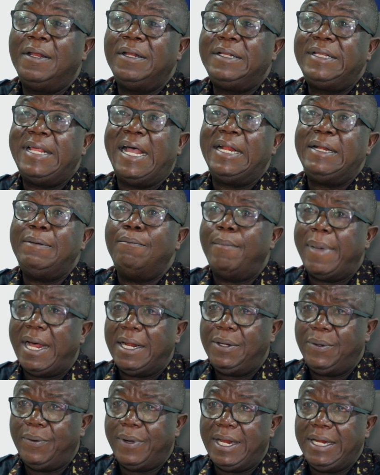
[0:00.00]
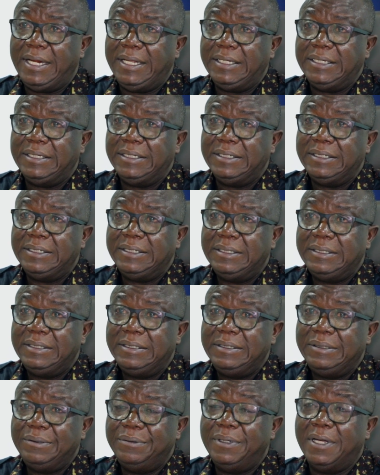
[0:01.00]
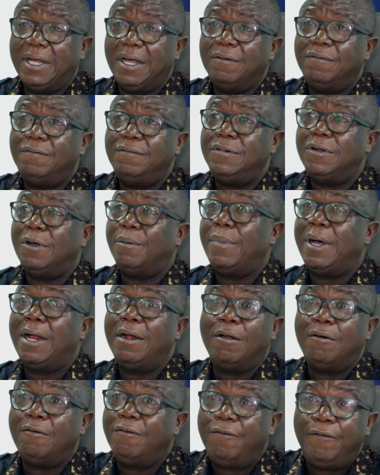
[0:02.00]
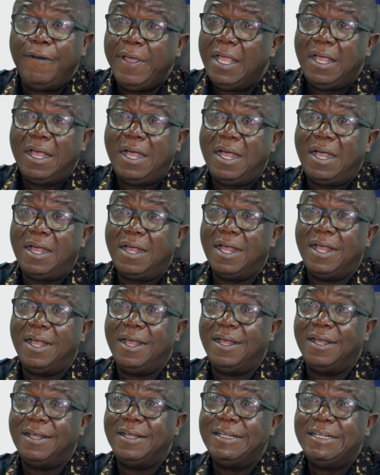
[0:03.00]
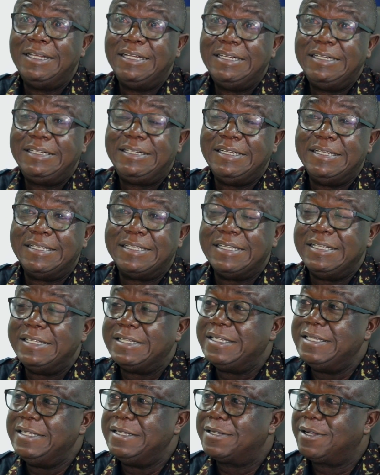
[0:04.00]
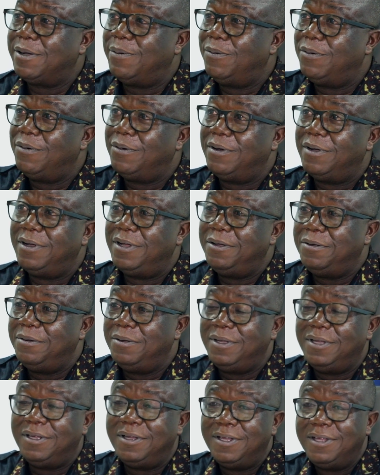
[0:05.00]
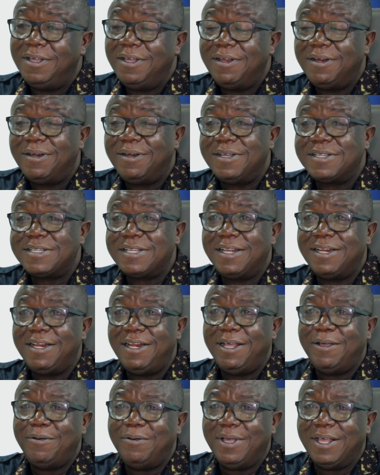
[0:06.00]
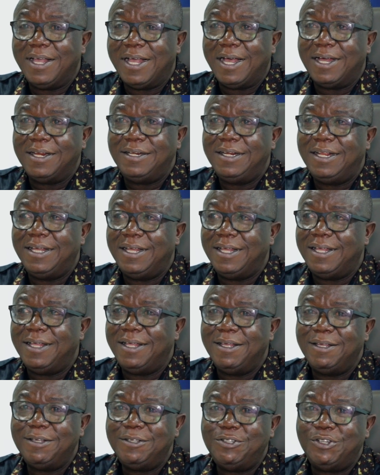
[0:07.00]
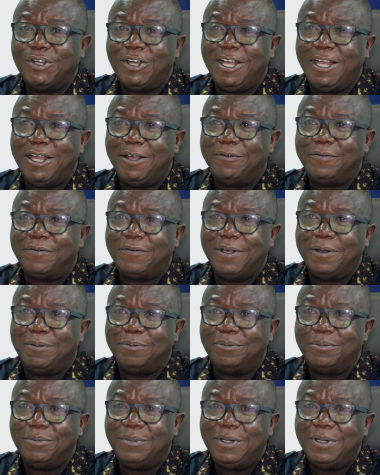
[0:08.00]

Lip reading: done manually. You have number of fake TCC. Recently we had Joy FM